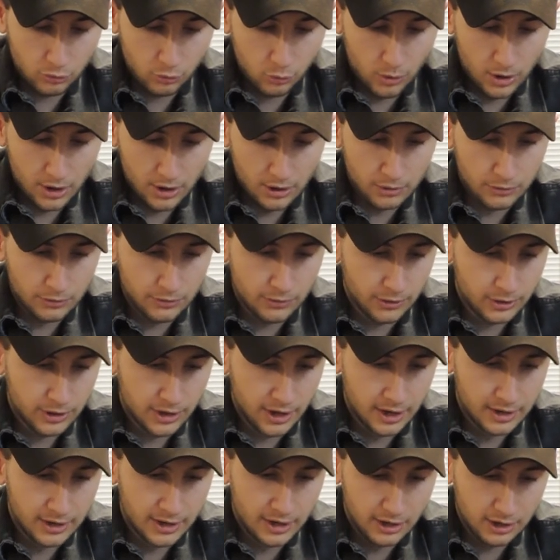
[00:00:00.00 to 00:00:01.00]
12.
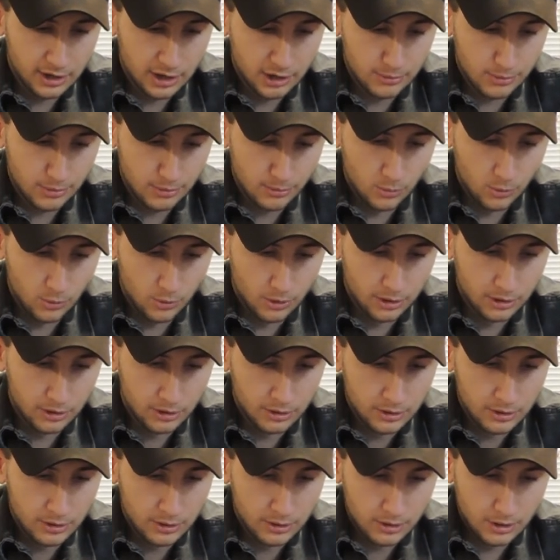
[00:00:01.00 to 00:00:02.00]
Okay, I need a couple more.
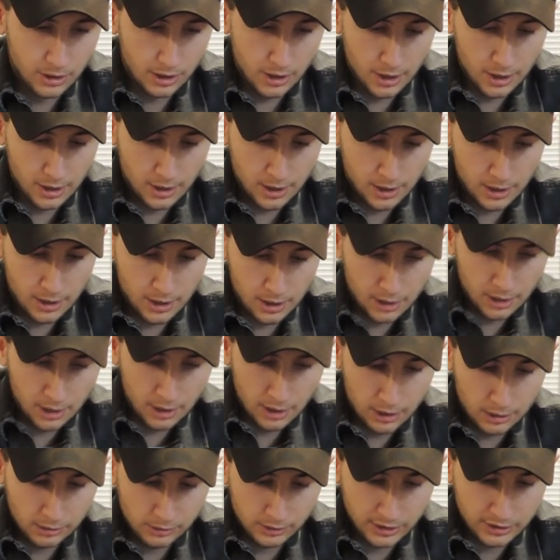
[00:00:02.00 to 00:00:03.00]

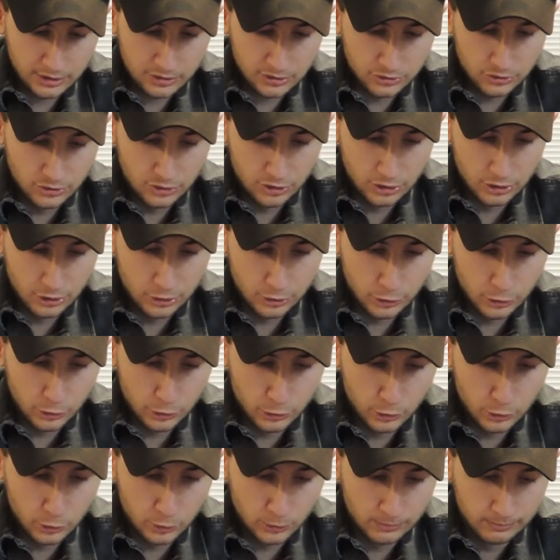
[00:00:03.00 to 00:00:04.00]
Uh, let's
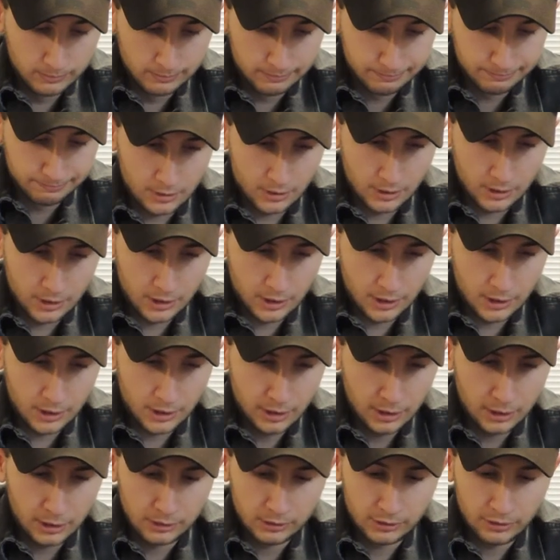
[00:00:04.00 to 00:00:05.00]
do.
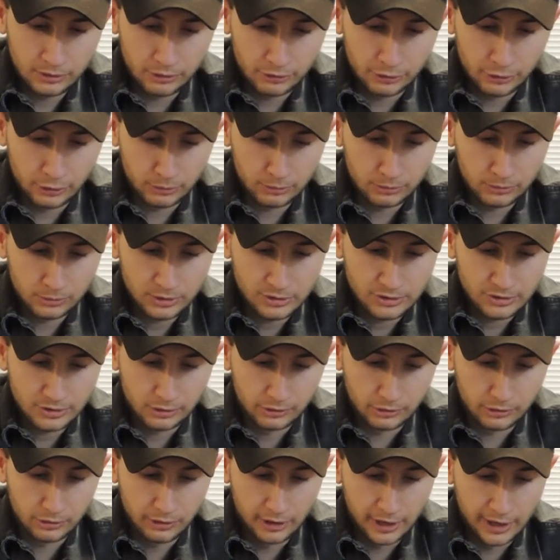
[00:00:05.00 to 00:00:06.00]
Uh, let's
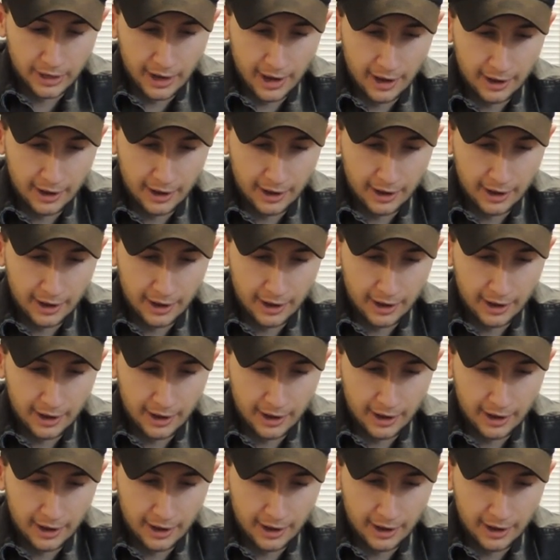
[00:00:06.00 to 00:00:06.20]
look right